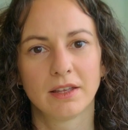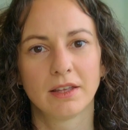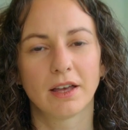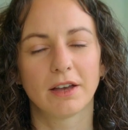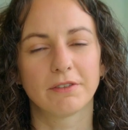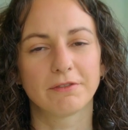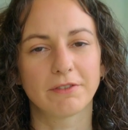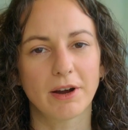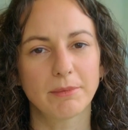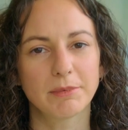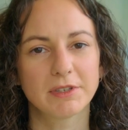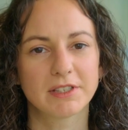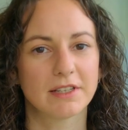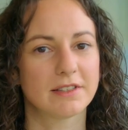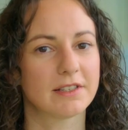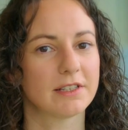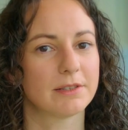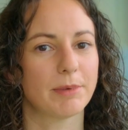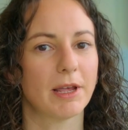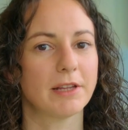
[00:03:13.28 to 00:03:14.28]
A
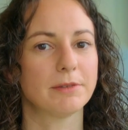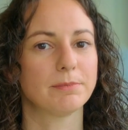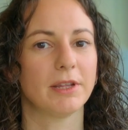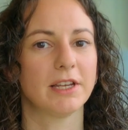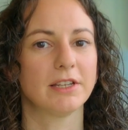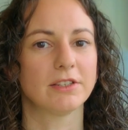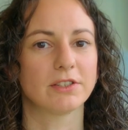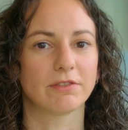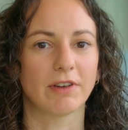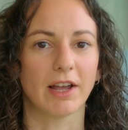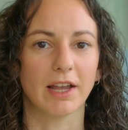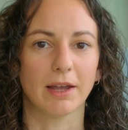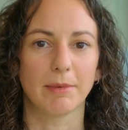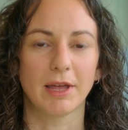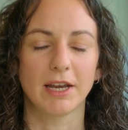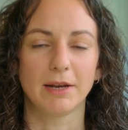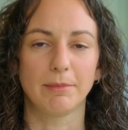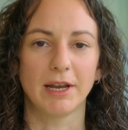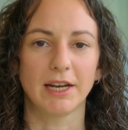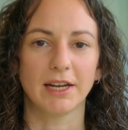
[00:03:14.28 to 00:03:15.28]
pharmacist is best placed to
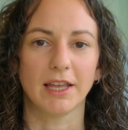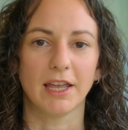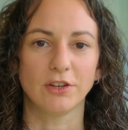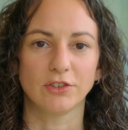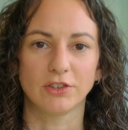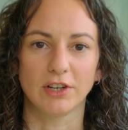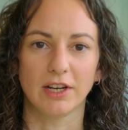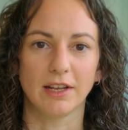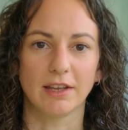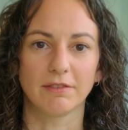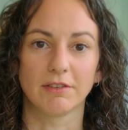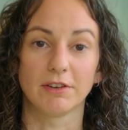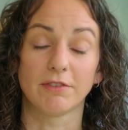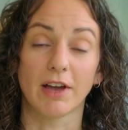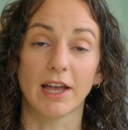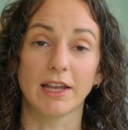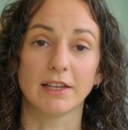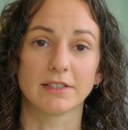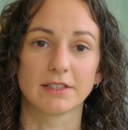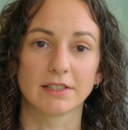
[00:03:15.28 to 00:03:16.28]
recommend a medication and give
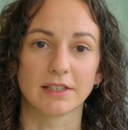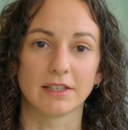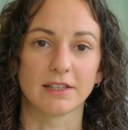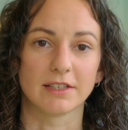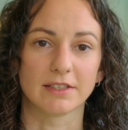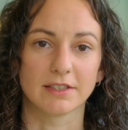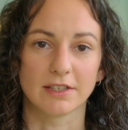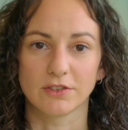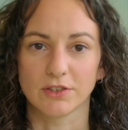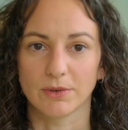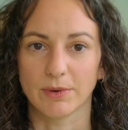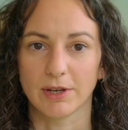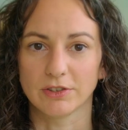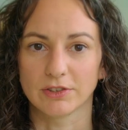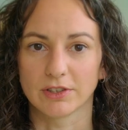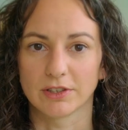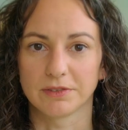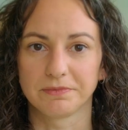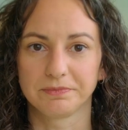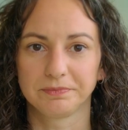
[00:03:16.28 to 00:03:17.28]
advice in this
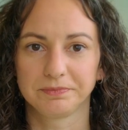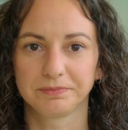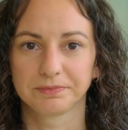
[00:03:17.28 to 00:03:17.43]
situation.